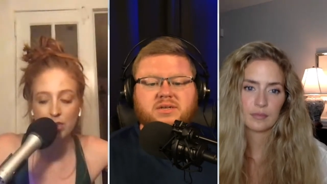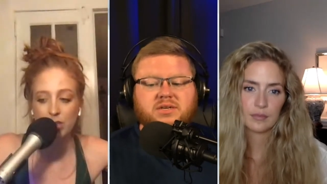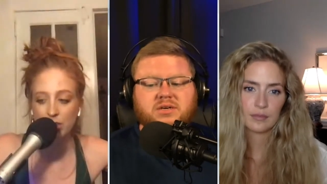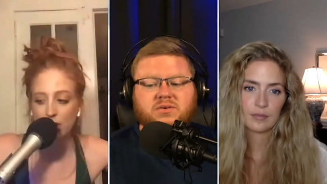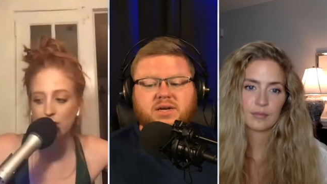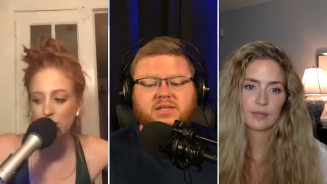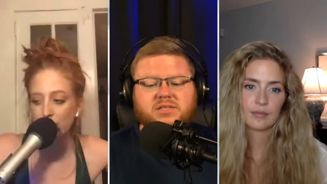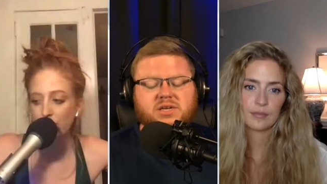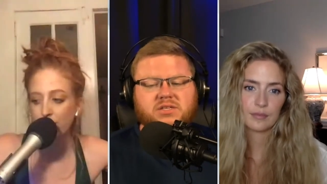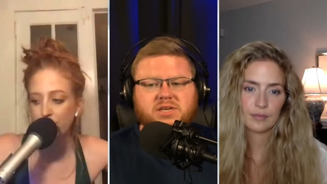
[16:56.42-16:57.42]
Speaker 1: You know, and
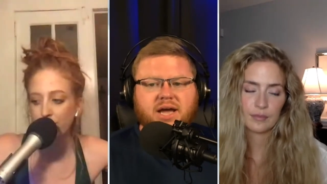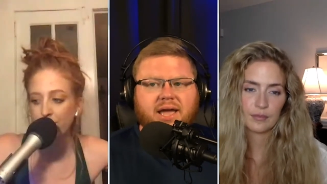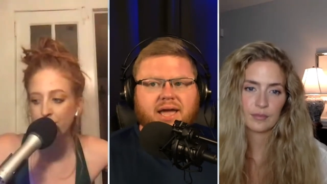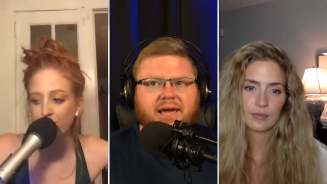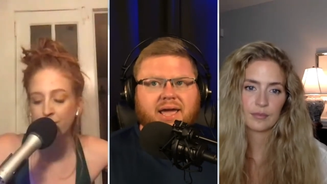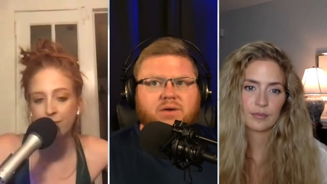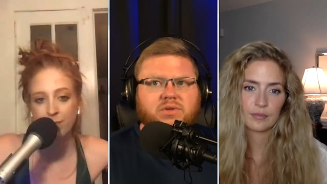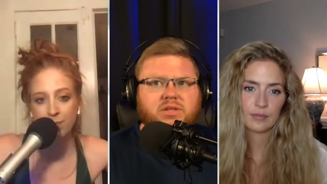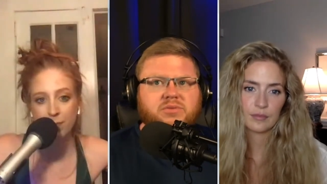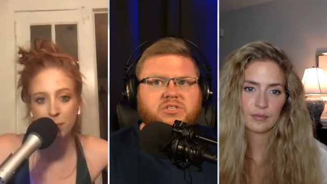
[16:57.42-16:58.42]
so I and I hate
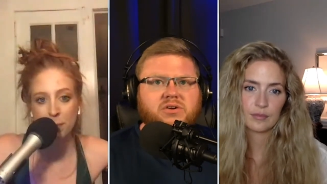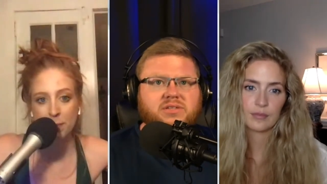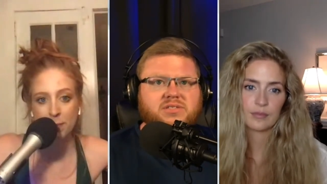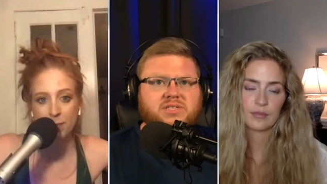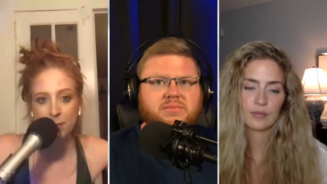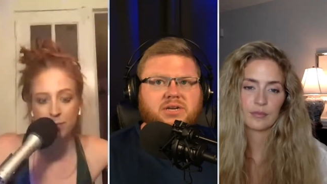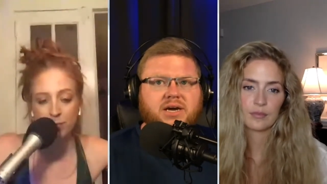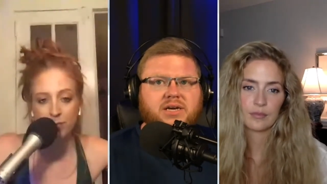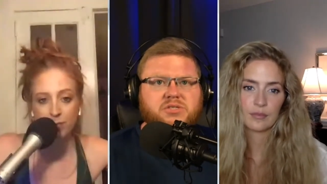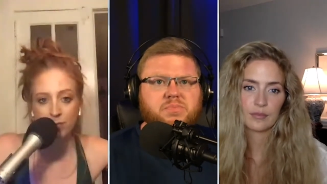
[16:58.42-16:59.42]
when libertarians
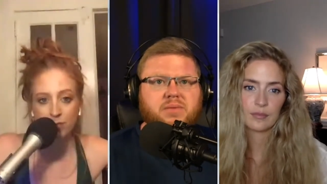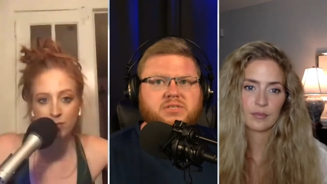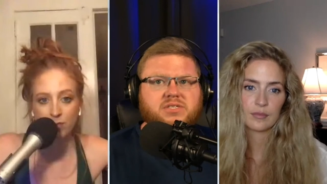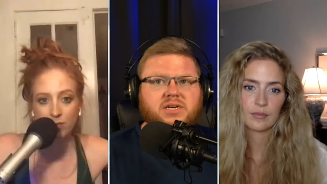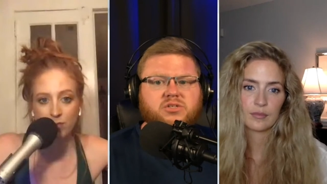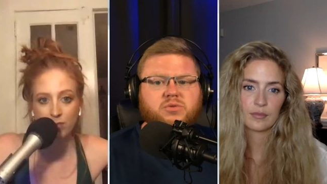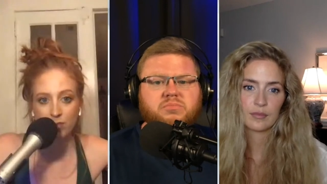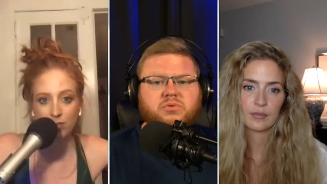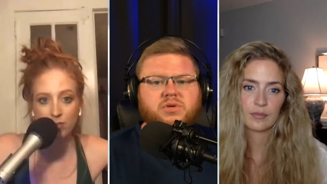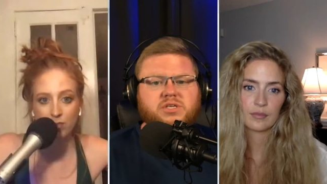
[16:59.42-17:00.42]
demonize public sector
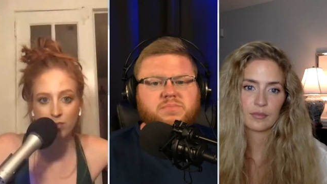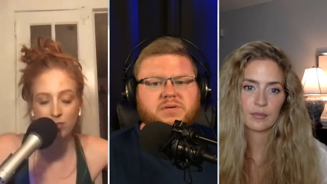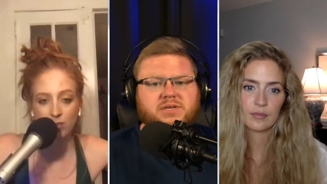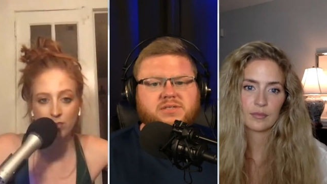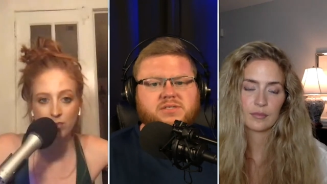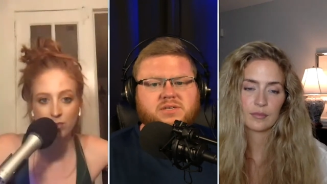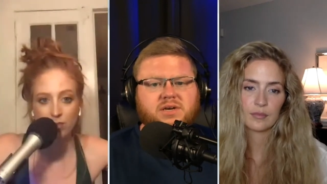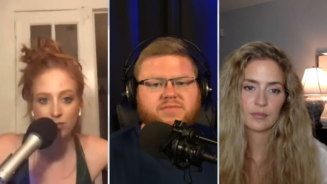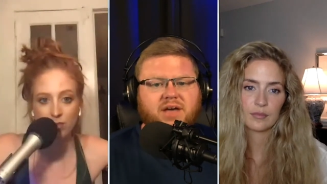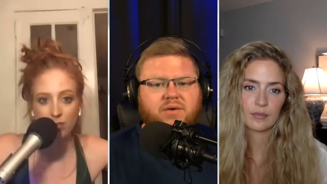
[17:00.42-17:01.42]
employees because
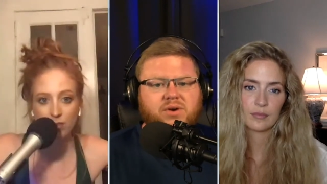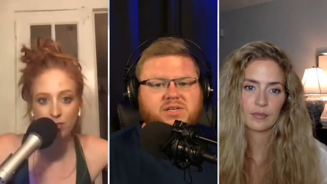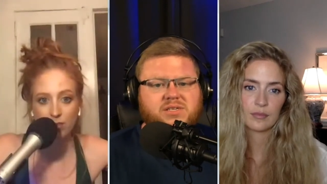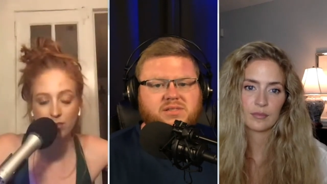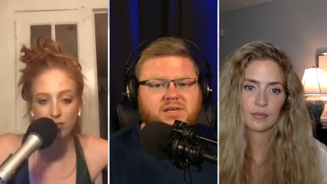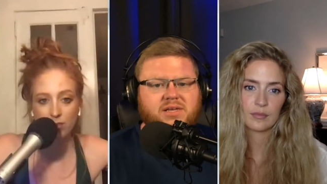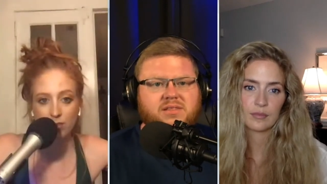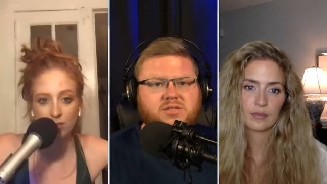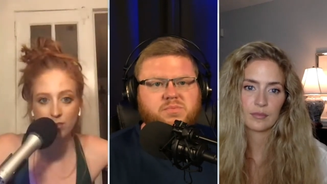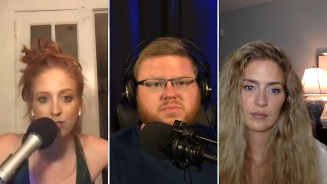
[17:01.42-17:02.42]
of that reason. Like
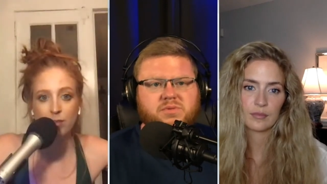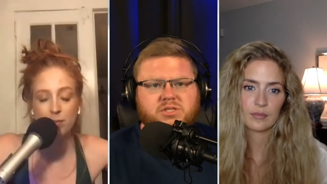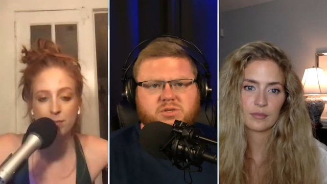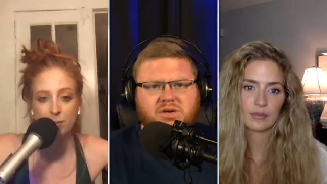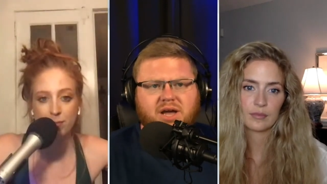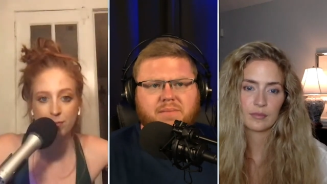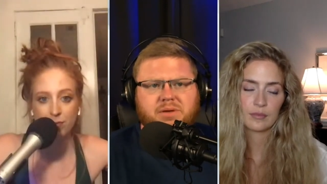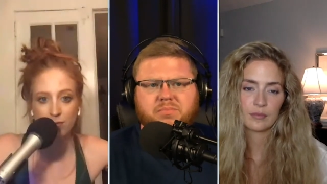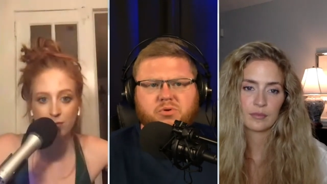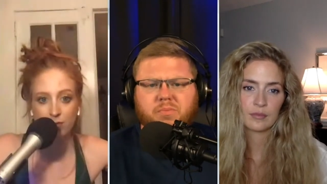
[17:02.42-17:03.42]
these these are not
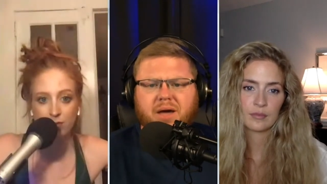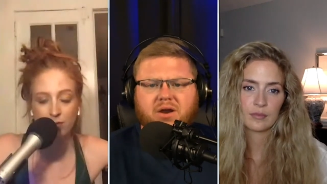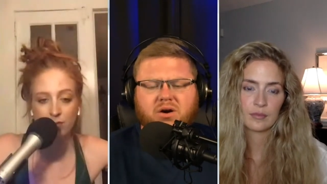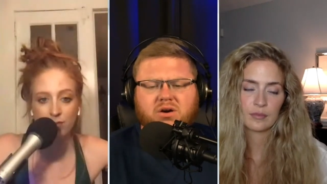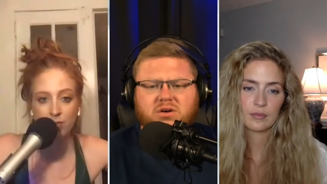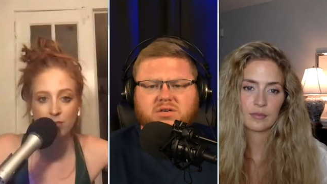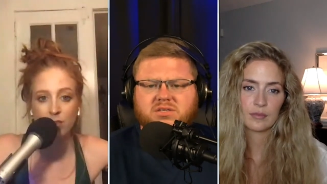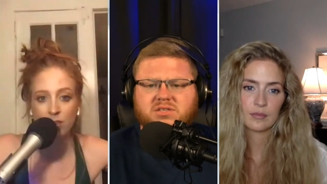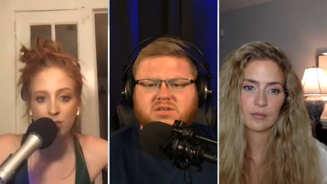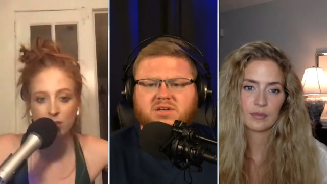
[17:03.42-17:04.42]
people with bad
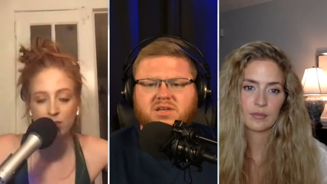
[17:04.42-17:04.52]
hearts.